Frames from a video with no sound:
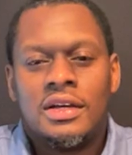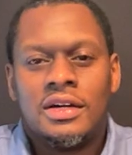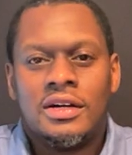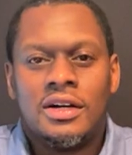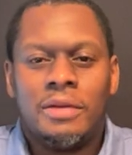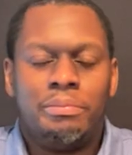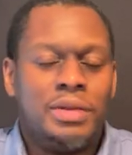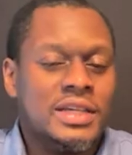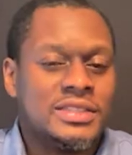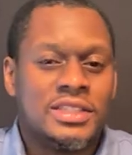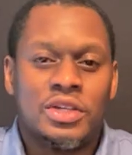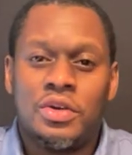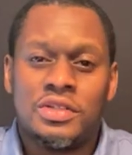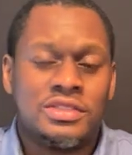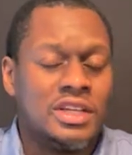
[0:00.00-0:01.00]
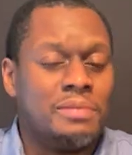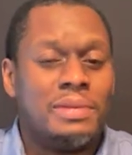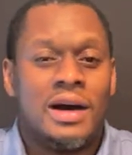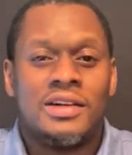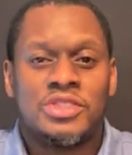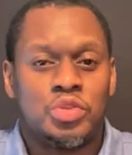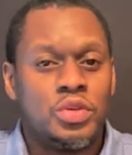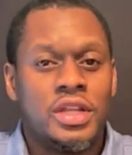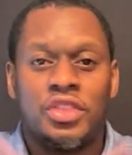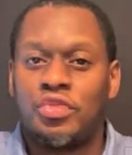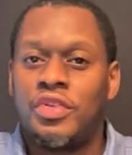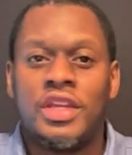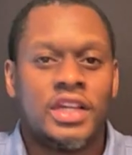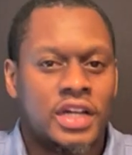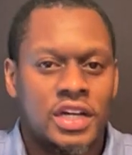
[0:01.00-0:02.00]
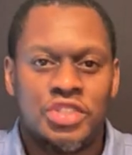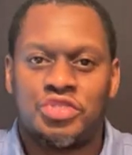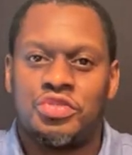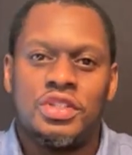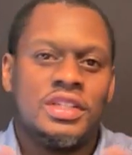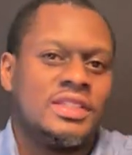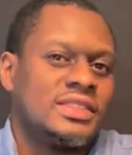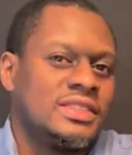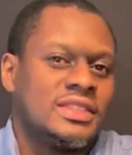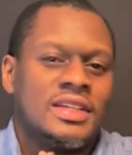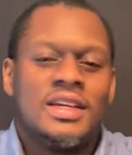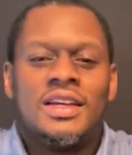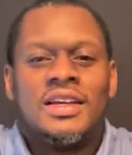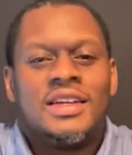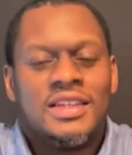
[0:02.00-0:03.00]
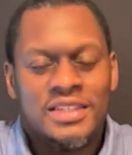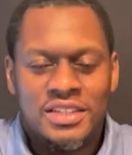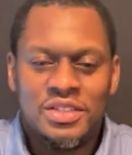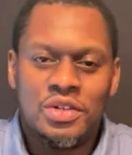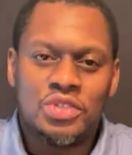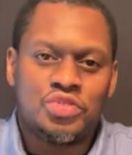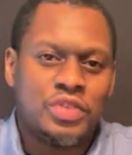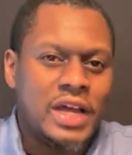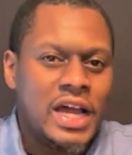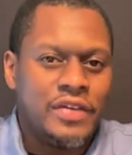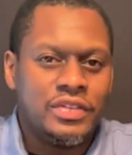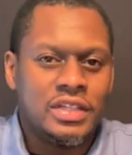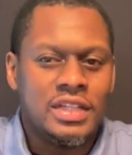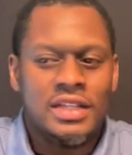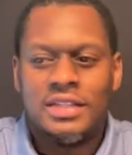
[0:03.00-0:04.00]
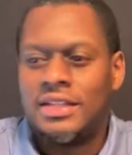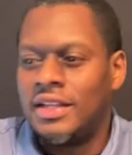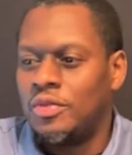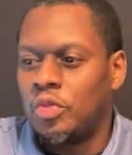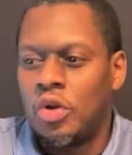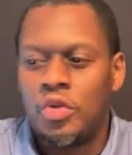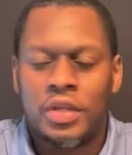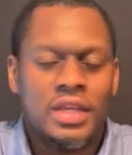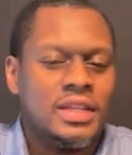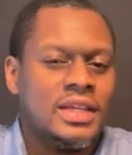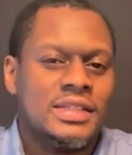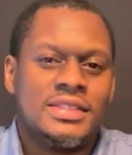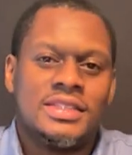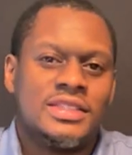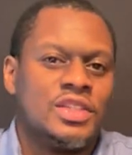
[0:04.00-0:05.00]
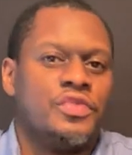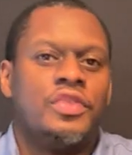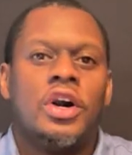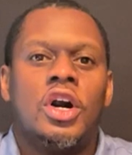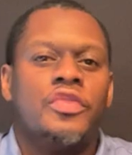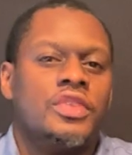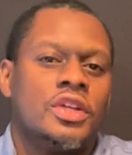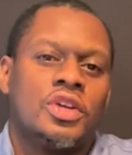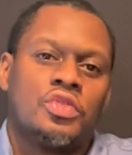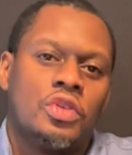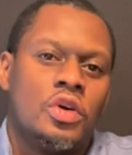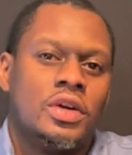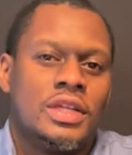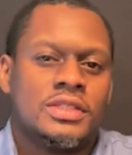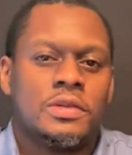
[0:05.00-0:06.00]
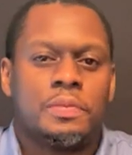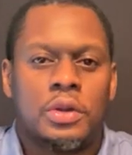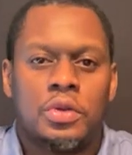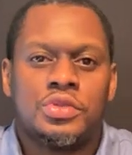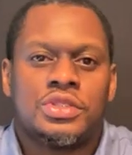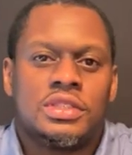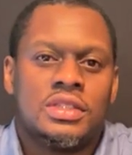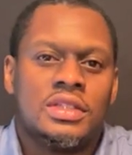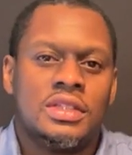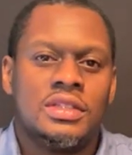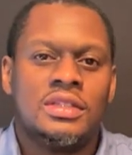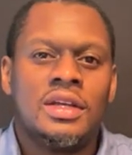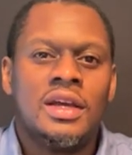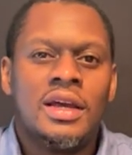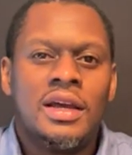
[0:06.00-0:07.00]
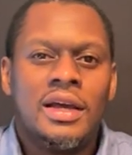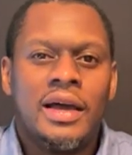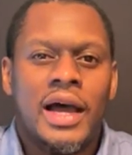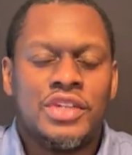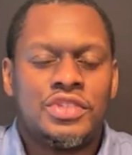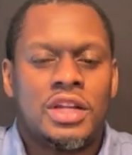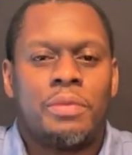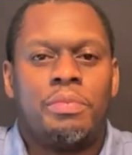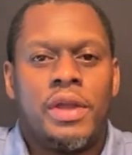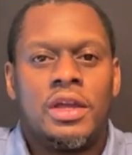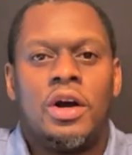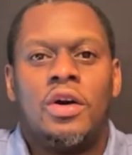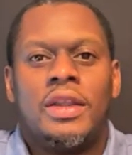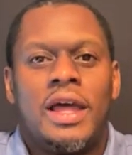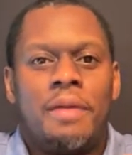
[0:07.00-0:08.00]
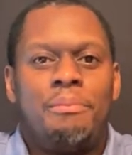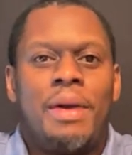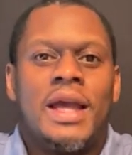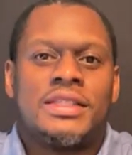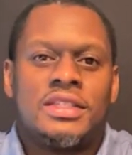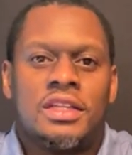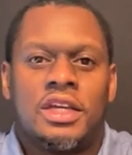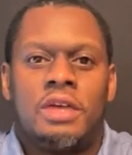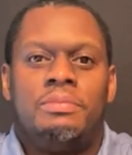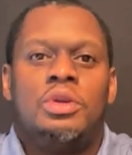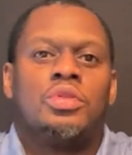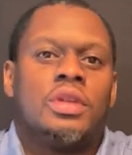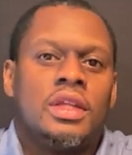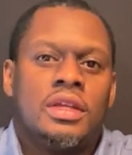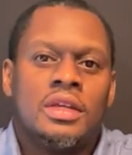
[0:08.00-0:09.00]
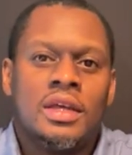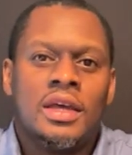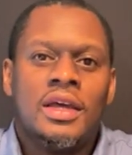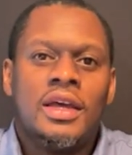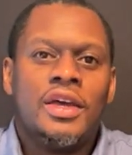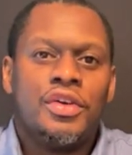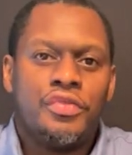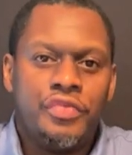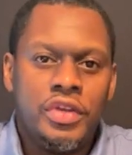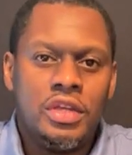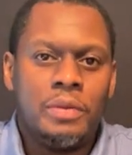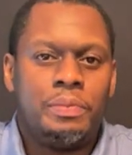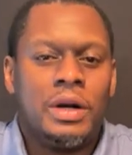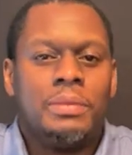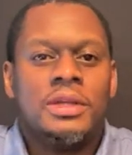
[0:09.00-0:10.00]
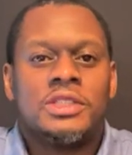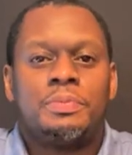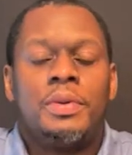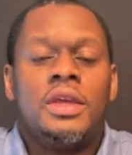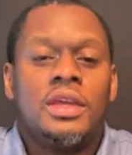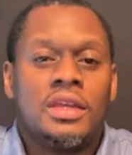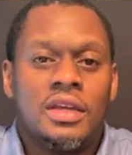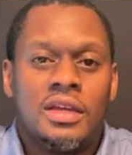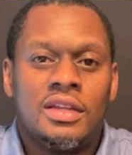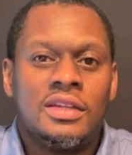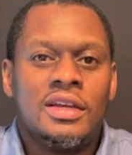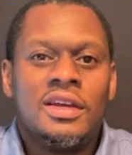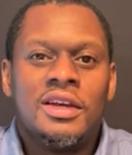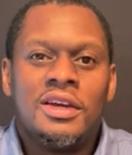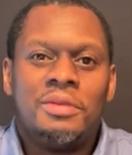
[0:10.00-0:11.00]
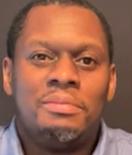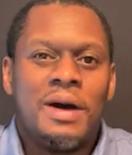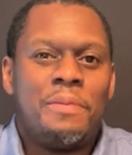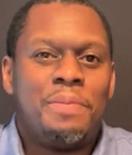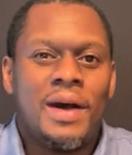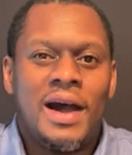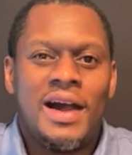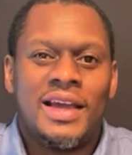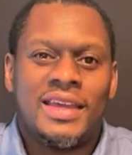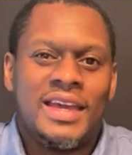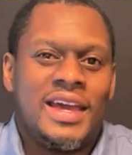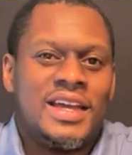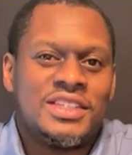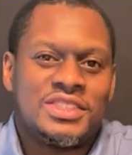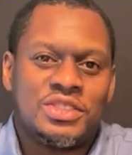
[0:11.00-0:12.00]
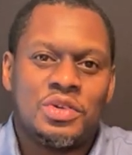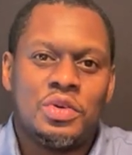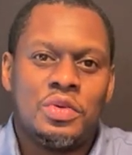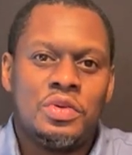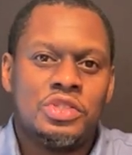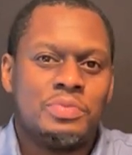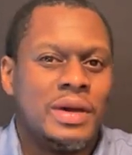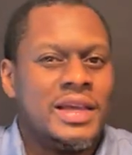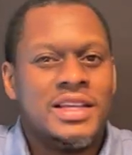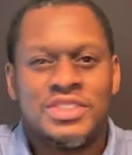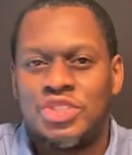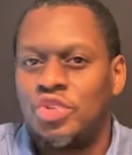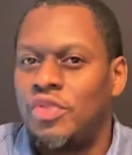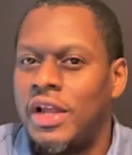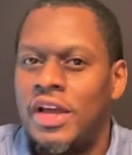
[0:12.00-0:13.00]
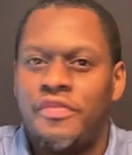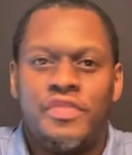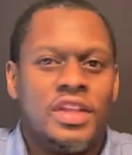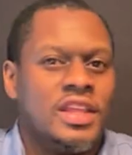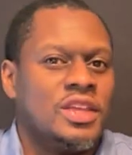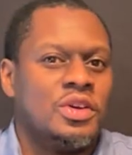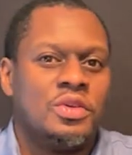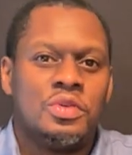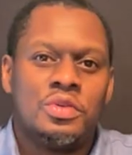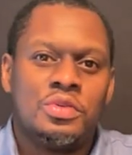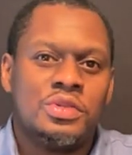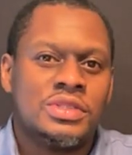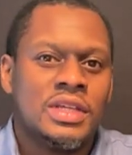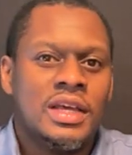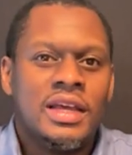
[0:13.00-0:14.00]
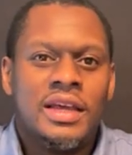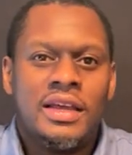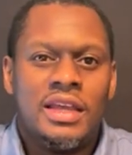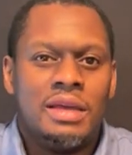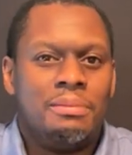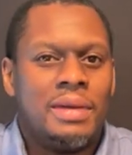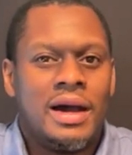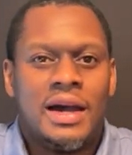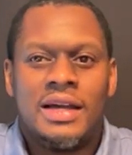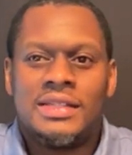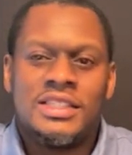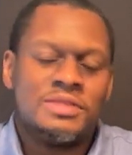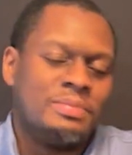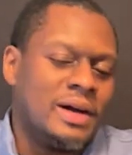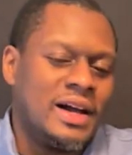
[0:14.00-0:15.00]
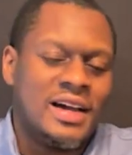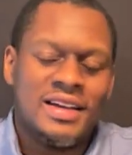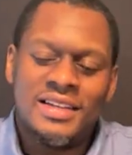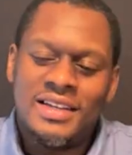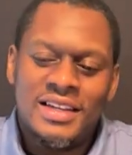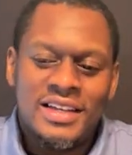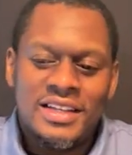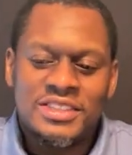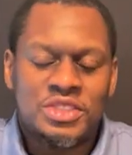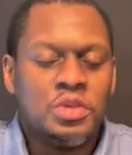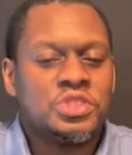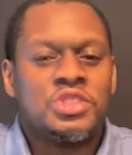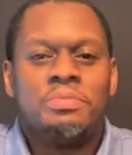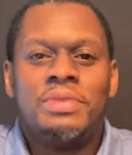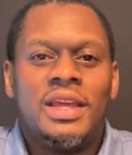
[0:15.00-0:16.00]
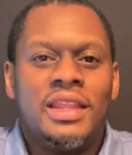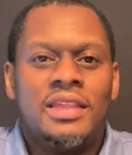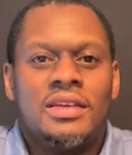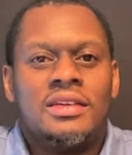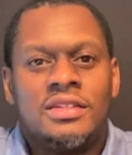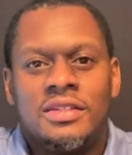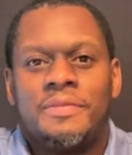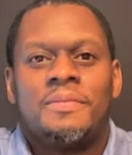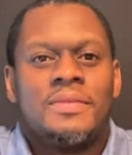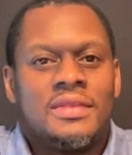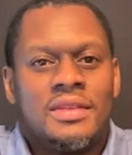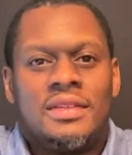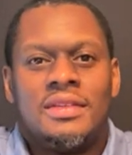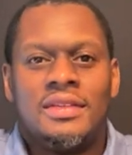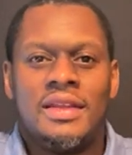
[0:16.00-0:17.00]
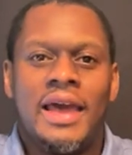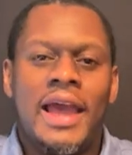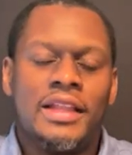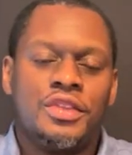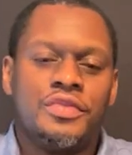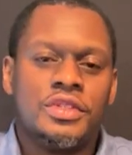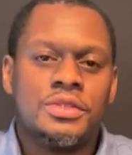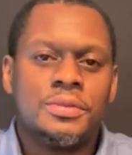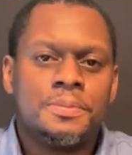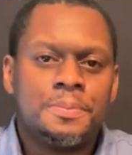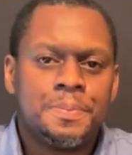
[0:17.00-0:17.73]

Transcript: blessed to go to about 23 countries, traveling and working and just evolving and growing as a person. And I try to bring all that back to the community via public speaking, my podcast shows, my Instagram videos, and my social media activism.